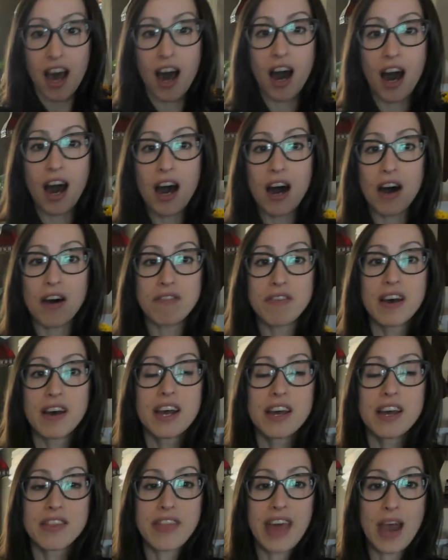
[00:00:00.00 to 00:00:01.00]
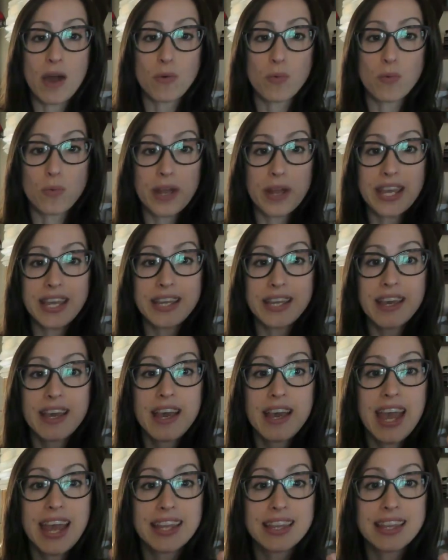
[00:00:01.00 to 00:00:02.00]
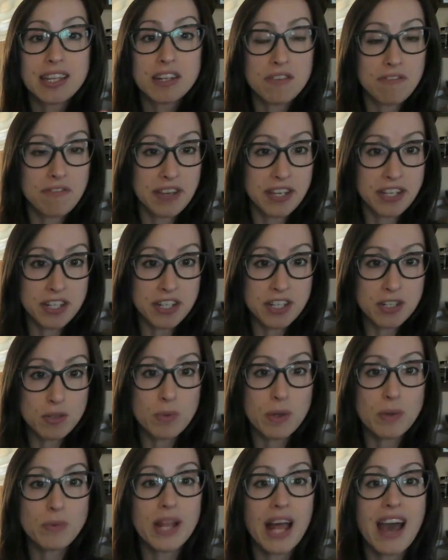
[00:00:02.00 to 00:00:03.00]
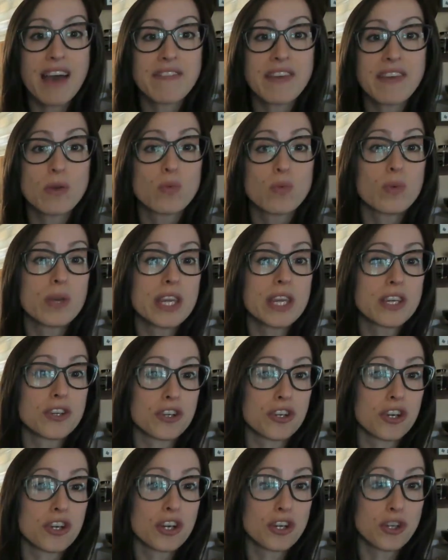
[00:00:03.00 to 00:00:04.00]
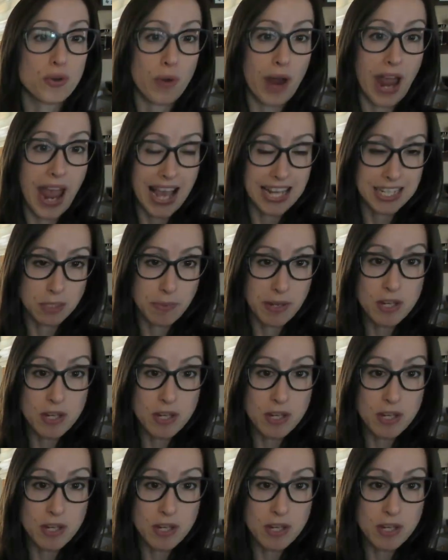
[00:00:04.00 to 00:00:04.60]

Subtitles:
of that ring and little finger, we will have a weaker grasp.